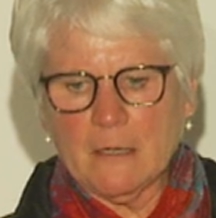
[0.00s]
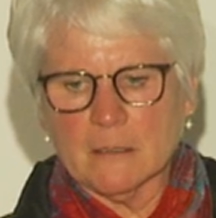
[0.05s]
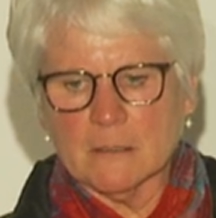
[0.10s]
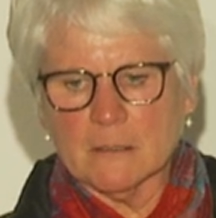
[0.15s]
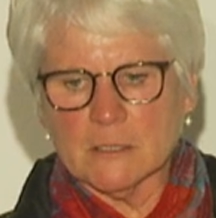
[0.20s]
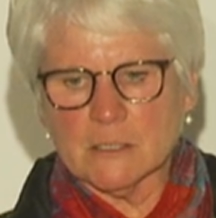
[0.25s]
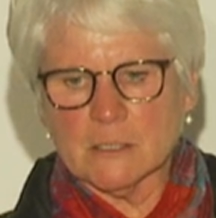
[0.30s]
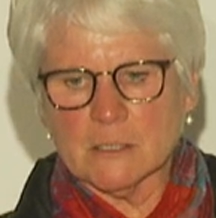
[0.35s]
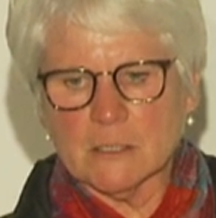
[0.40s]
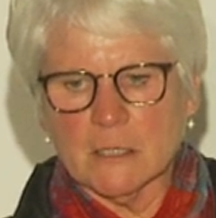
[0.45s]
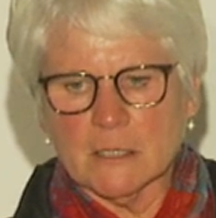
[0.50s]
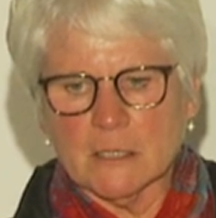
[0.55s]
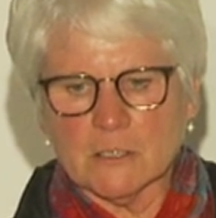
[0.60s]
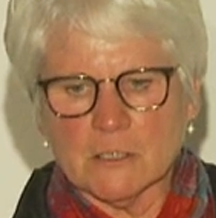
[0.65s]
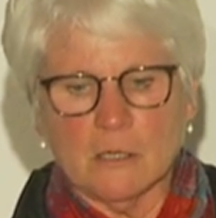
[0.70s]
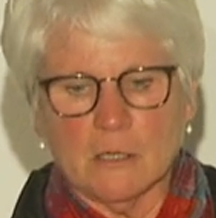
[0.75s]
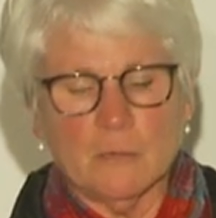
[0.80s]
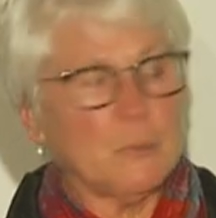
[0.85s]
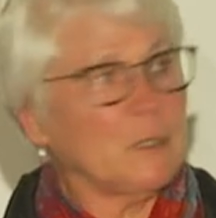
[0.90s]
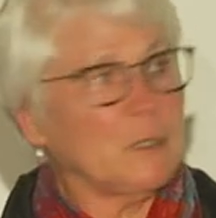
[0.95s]
Just an
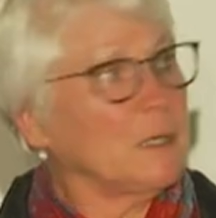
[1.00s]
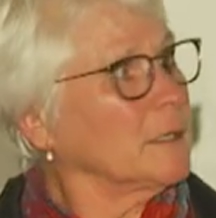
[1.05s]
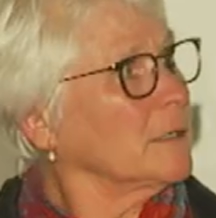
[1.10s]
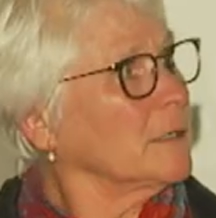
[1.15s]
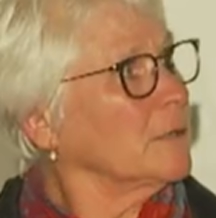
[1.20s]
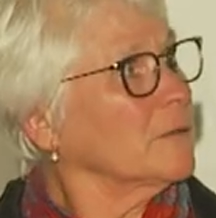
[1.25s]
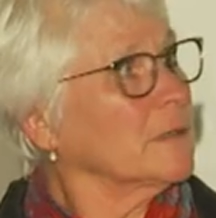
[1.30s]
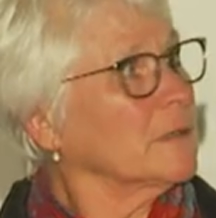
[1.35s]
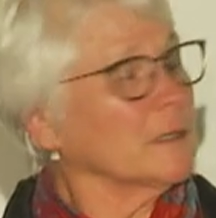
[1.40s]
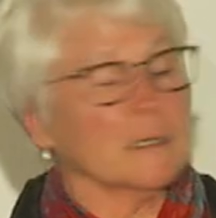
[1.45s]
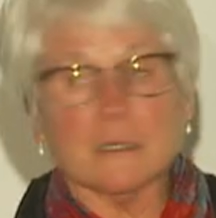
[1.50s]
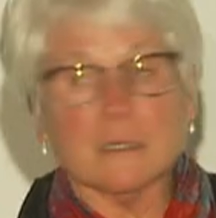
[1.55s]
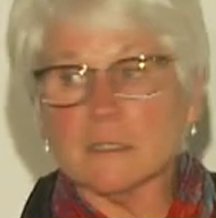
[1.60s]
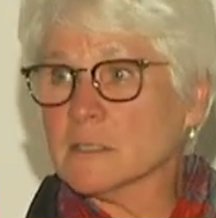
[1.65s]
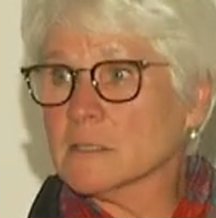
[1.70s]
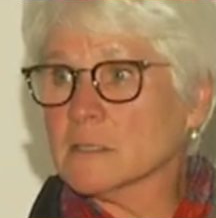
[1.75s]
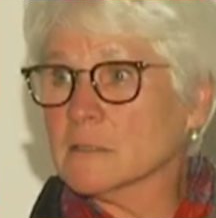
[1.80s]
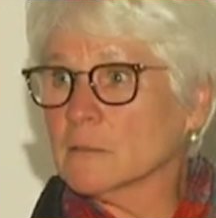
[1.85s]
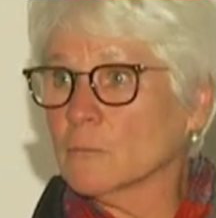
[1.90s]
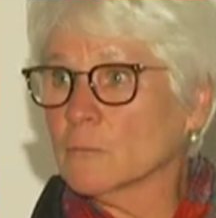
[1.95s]
example, I don't think
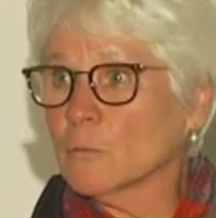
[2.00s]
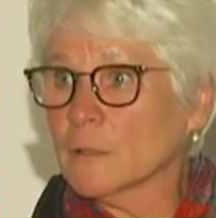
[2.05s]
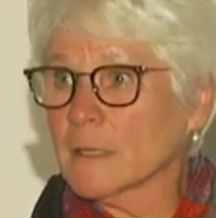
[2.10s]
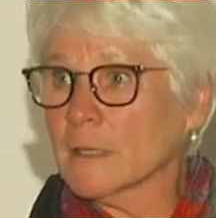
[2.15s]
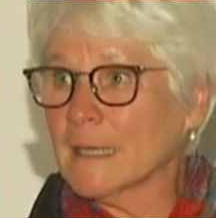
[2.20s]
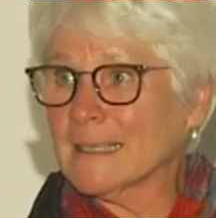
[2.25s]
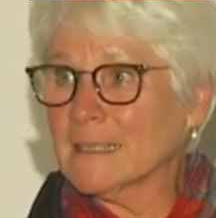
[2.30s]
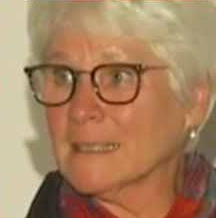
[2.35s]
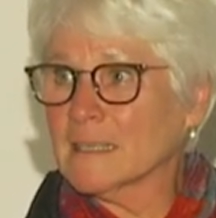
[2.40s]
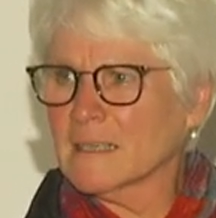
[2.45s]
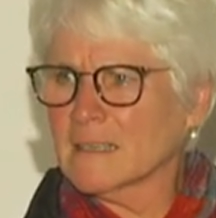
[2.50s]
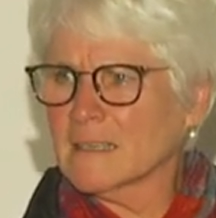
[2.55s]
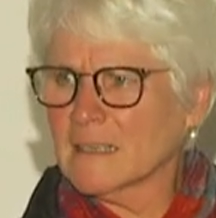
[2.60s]
it's all that